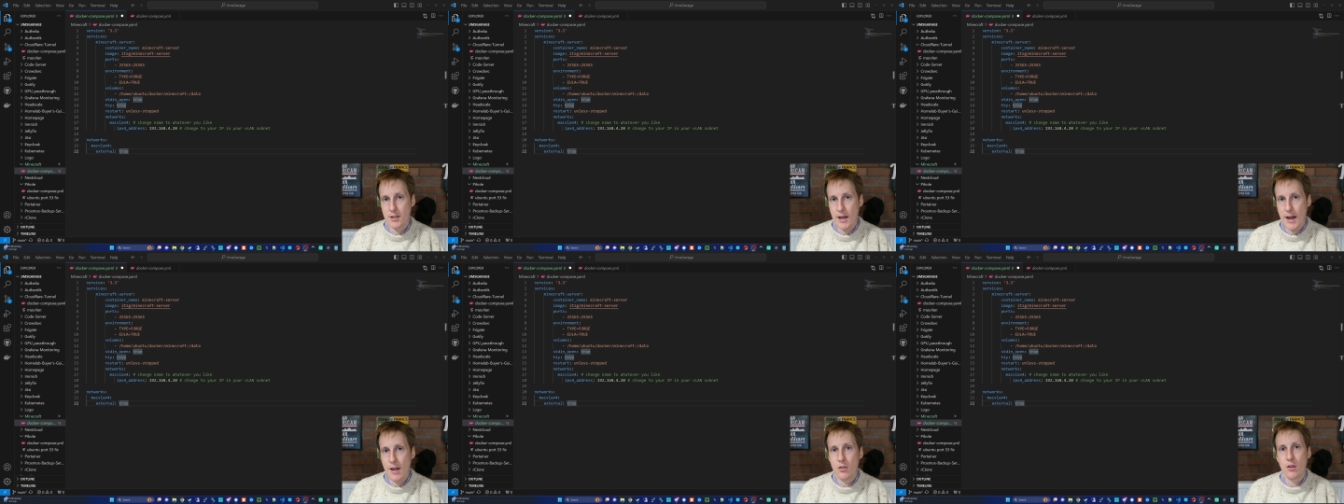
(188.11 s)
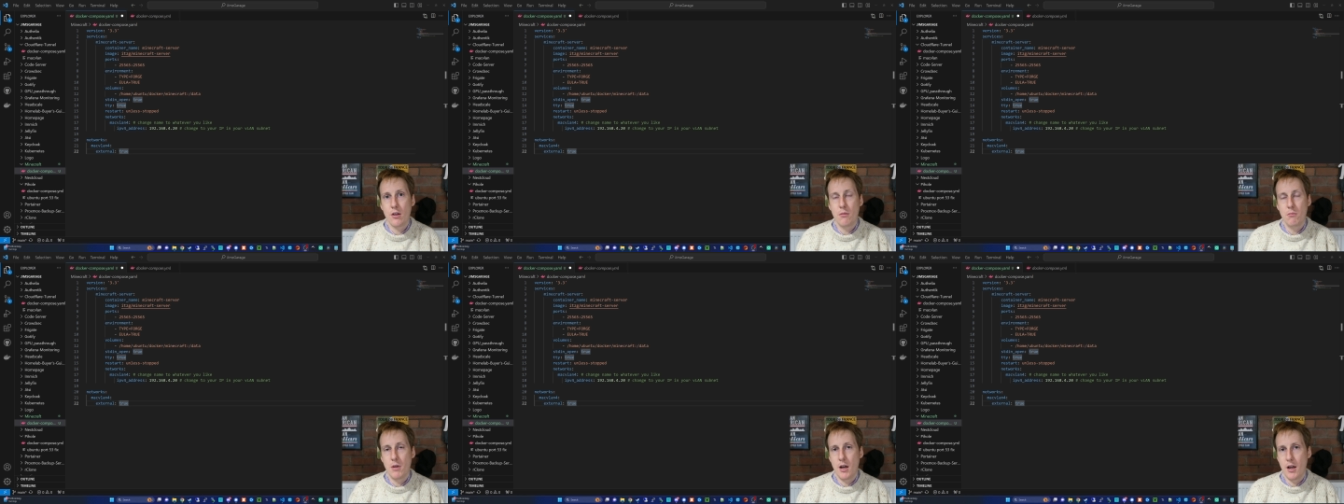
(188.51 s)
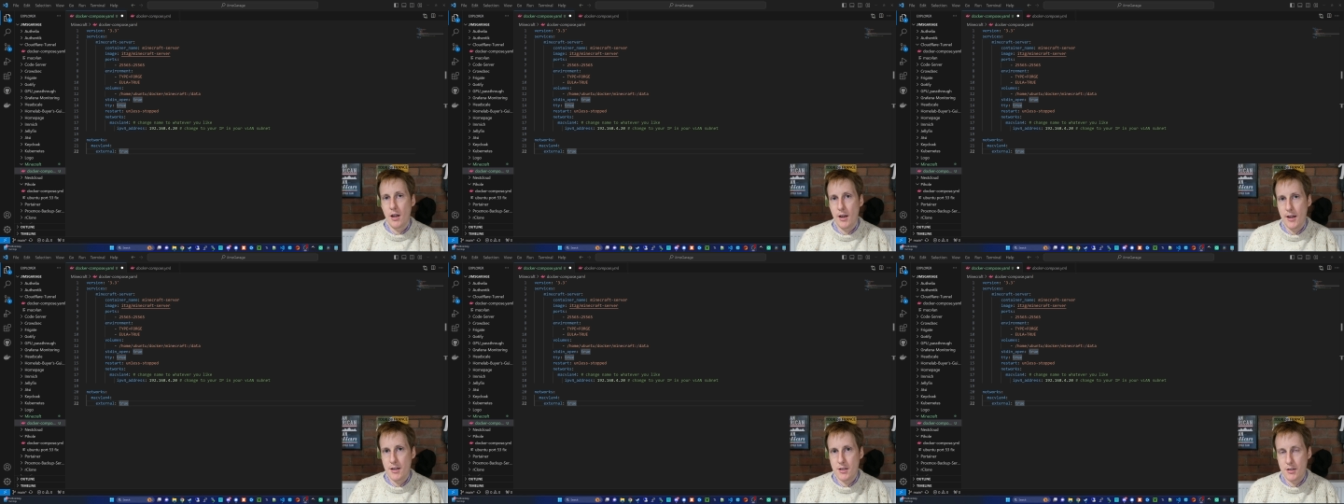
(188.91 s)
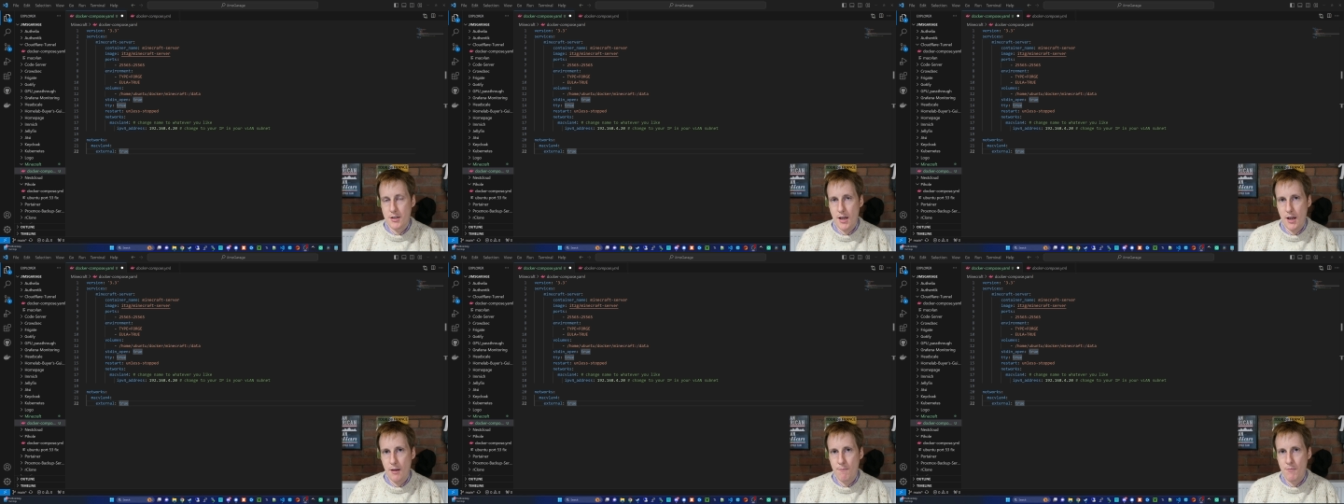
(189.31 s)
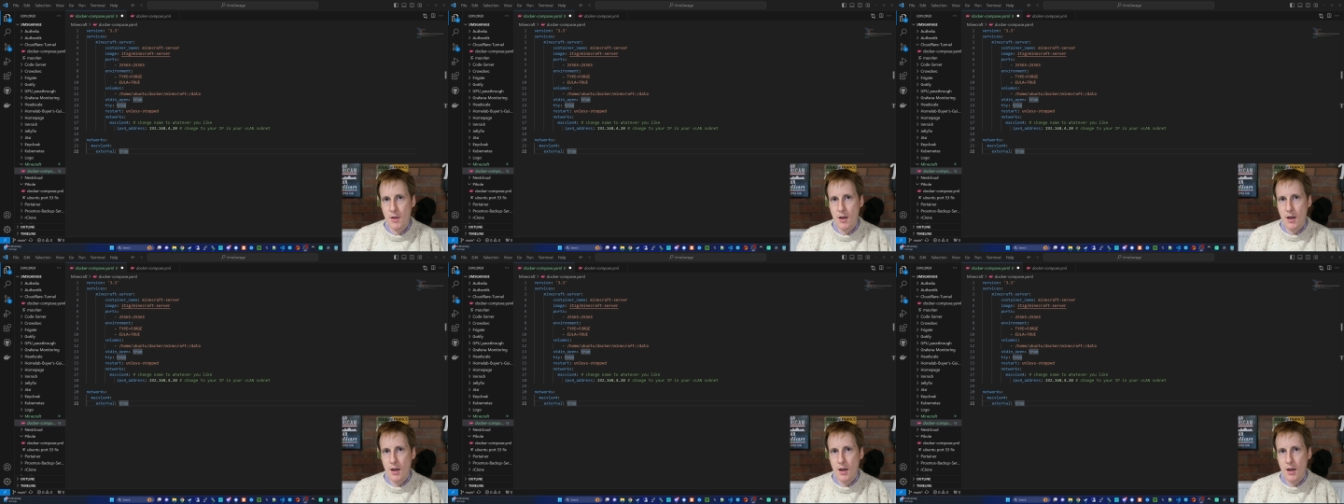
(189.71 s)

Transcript: to add them at a later date.